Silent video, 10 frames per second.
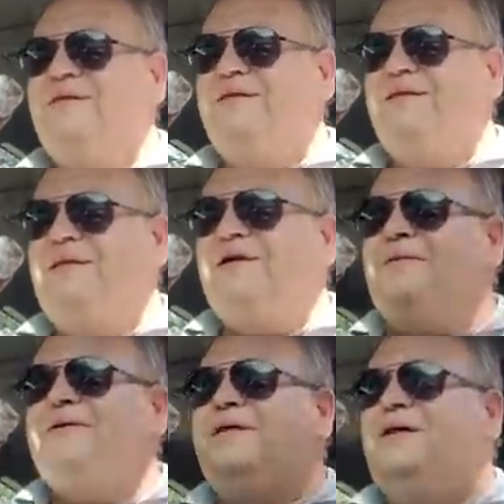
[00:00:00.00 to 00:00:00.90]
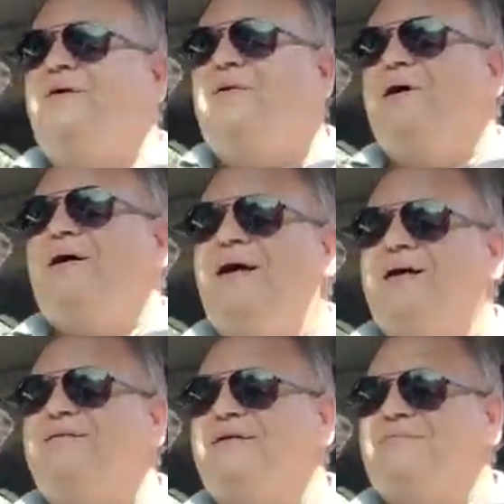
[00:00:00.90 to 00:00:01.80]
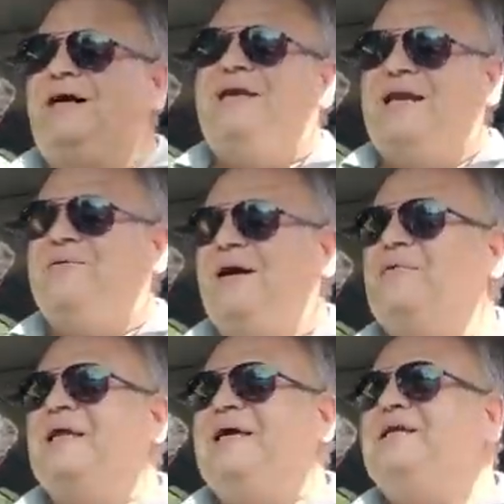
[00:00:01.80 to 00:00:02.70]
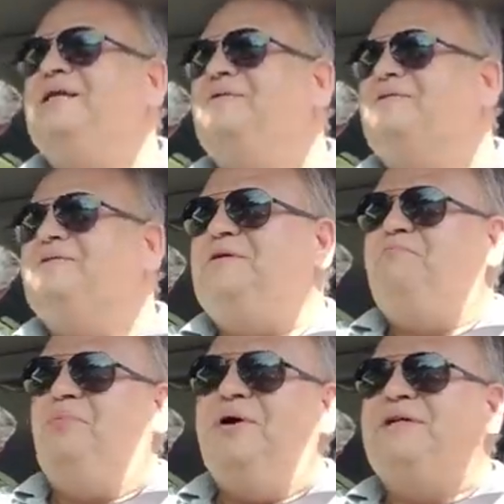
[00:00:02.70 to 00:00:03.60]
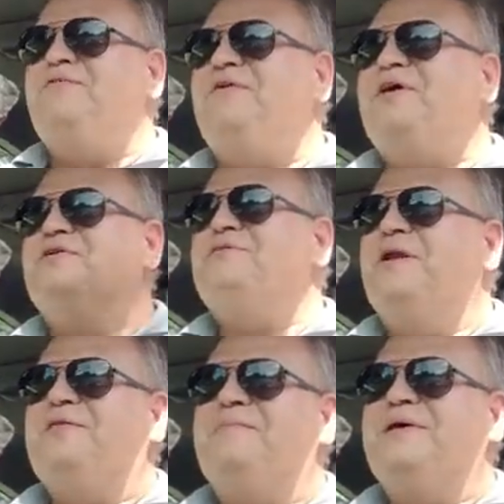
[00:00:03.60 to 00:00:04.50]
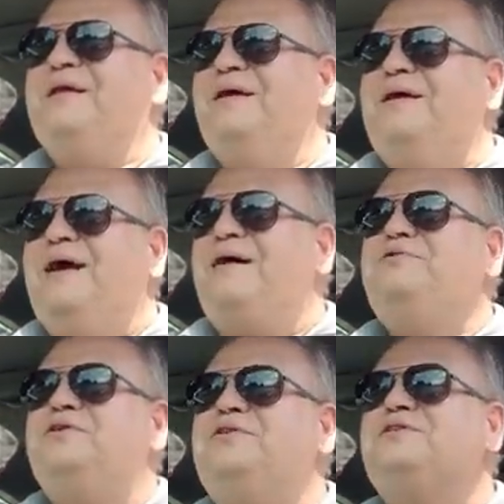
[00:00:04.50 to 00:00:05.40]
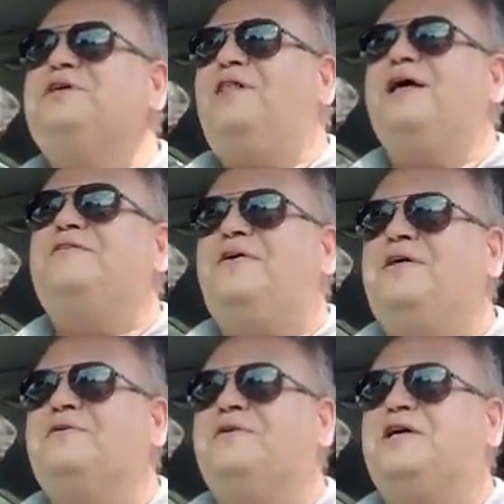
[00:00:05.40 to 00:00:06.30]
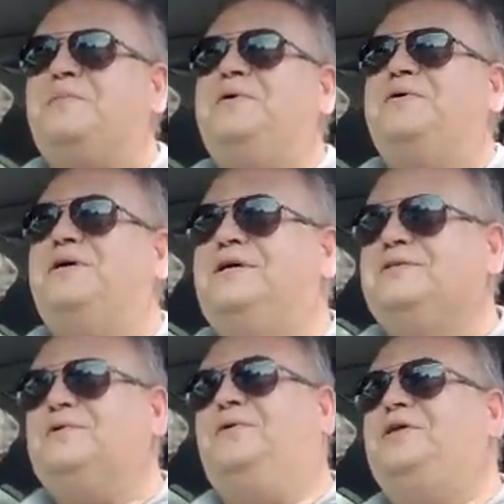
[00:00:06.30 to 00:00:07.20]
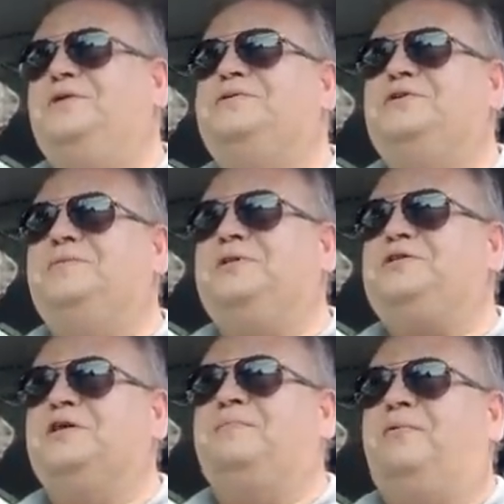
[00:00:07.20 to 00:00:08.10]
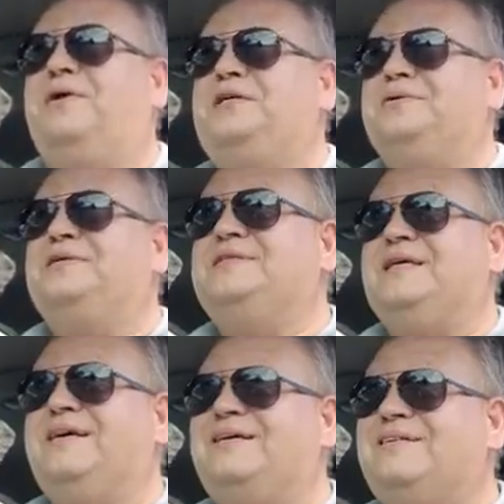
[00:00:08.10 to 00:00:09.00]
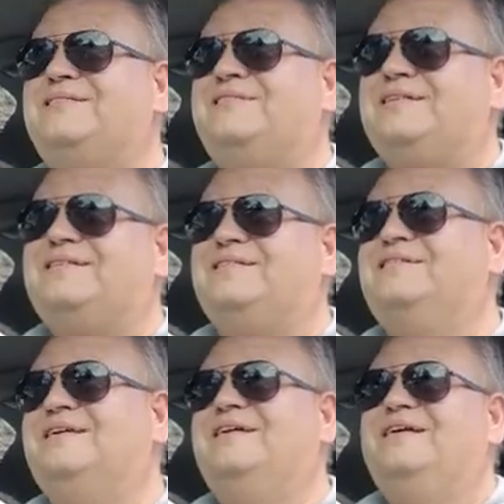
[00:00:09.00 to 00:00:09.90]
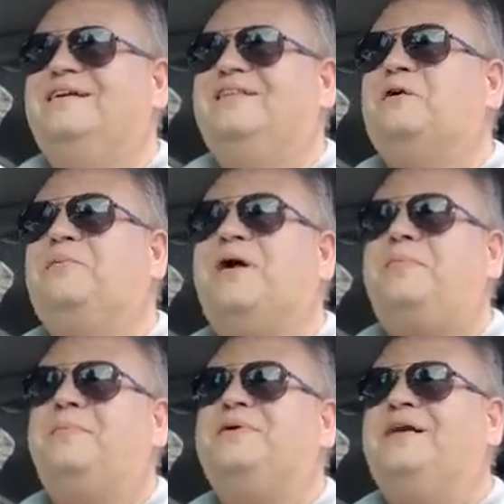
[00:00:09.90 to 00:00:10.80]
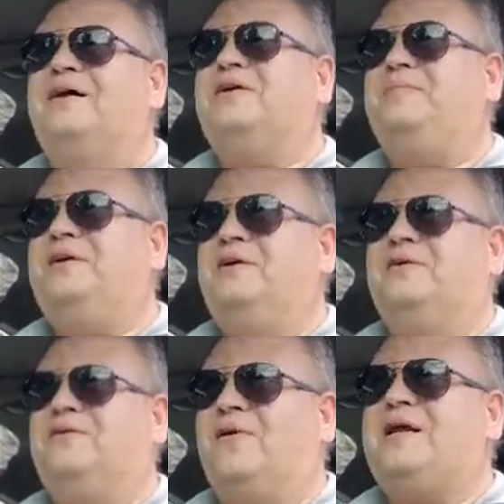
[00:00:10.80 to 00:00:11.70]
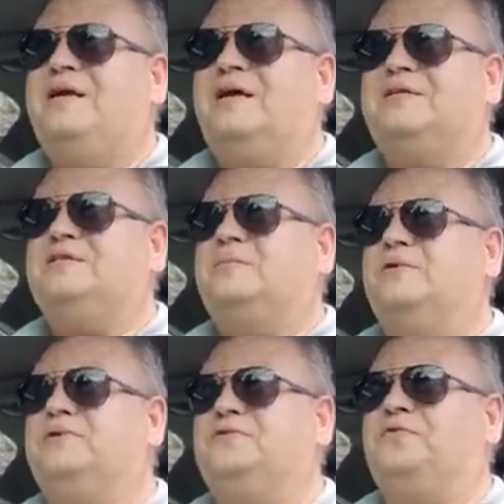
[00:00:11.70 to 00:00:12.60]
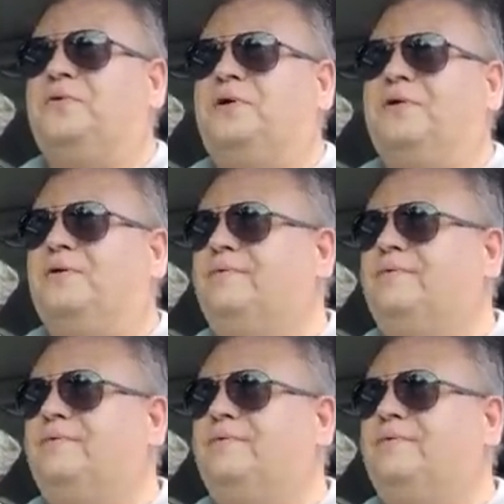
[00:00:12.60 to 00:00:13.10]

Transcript: you know, anyway, I don't want to get into pointing fingers or anything, but I'm sure there's a lot of other communities on YouTube that you could point to and say, you know, they're probably not going to be great customers for your,